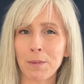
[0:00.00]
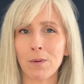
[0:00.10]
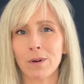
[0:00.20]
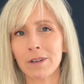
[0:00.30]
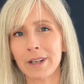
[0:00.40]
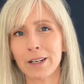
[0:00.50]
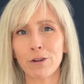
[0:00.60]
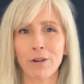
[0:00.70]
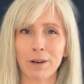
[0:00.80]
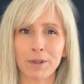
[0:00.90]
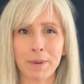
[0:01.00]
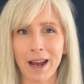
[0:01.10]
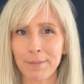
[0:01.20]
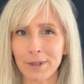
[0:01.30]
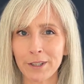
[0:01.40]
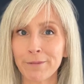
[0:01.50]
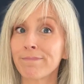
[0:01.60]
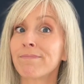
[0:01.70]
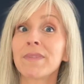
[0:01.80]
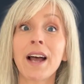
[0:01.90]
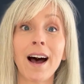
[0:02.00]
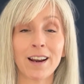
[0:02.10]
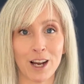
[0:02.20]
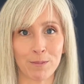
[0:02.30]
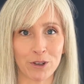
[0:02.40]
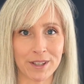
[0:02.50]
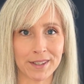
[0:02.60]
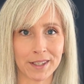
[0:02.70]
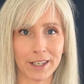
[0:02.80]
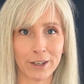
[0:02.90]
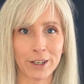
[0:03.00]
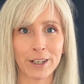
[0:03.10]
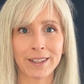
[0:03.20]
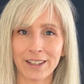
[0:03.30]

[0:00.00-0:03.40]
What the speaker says: but weren't incredibly popular, not options in here.